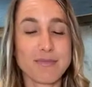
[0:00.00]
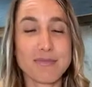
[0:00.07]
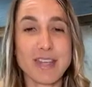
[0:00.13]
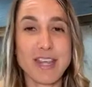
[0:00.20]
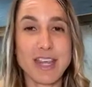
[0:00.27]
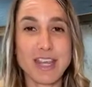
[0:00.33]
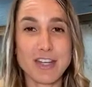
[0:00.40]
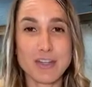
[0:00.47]

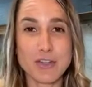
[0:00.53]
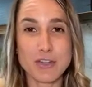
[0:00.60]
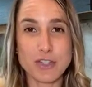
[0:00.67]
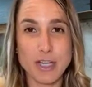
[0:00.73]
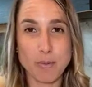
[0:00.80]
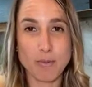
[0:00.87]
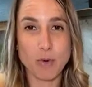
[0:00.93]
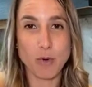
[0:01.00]
in your
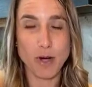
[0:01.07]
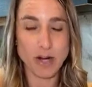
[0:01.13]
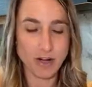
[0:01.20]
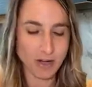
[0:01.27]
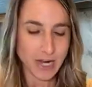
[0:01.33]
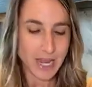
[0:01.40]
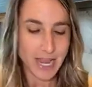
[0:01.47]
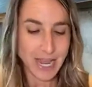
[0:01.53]

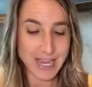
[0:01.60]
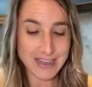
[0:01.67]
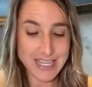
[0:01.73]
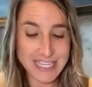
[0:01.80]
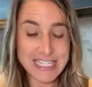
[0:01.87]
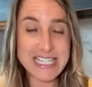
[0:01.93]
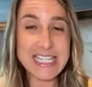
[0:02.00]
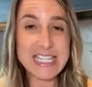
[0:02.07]
Tupperware, and
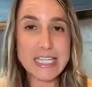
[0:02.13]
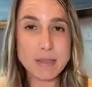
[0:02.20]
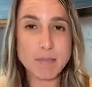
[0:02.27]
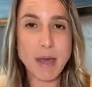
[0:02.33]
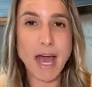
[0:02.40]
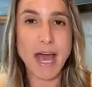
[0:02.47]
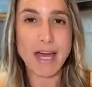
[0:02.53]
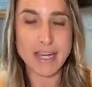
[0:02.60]
then keep
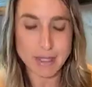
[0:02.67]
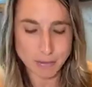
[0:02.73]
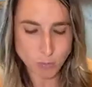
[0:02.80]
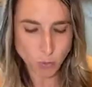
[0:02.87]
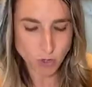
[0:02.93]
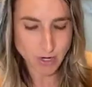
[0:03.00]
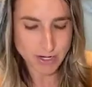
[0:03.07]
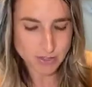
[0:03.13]
adding
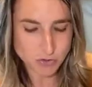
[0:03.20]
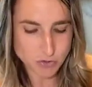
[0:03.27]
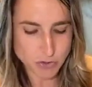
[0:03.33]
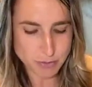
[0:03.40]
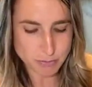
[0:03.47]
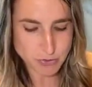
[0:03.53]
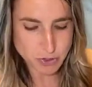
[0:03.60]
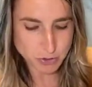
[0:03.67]
more ice
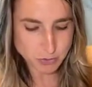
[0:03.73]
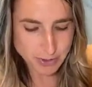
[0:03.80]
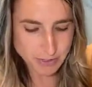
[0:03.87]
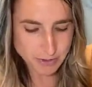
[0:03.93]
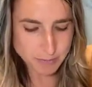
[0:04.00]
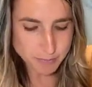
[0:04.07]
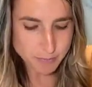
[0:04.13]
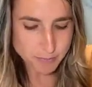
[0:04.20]
cream to it.